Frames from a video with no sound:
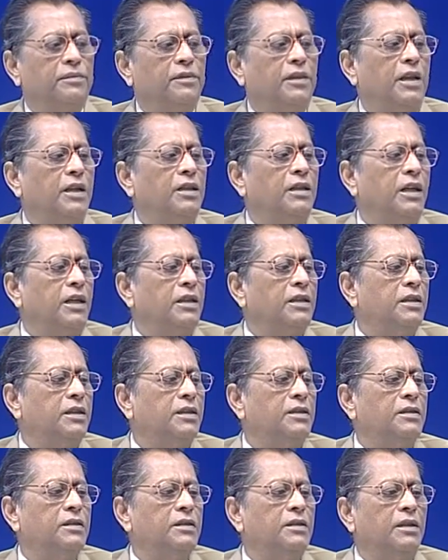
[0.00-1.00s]
and that
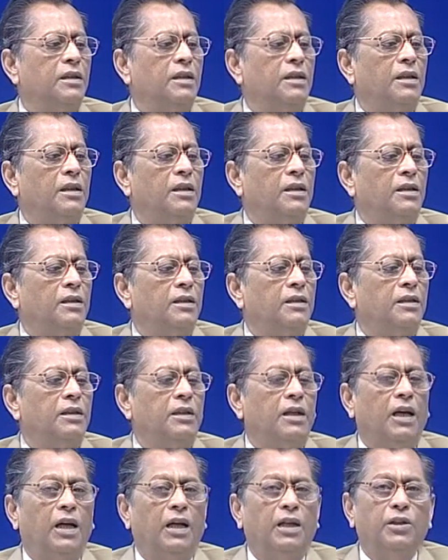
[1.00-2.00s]
is the
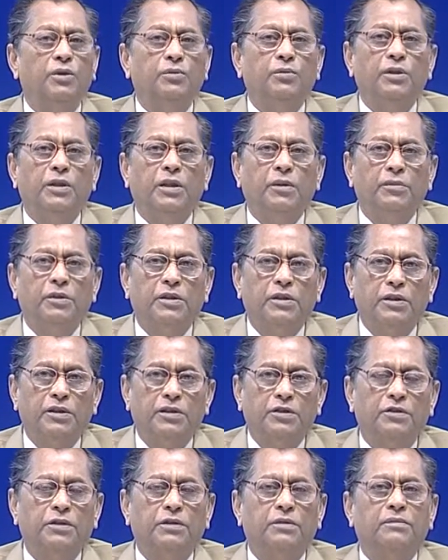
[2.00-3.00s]
aluminum
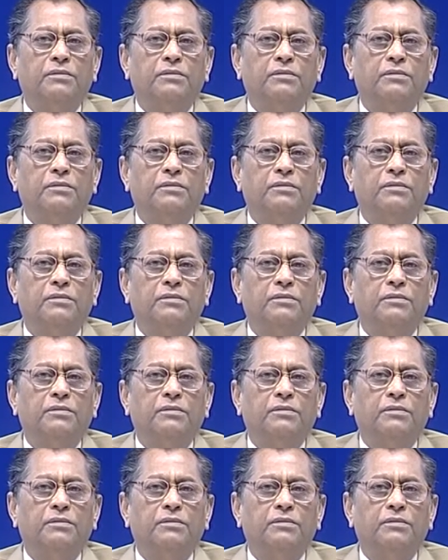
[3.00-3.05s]
industry.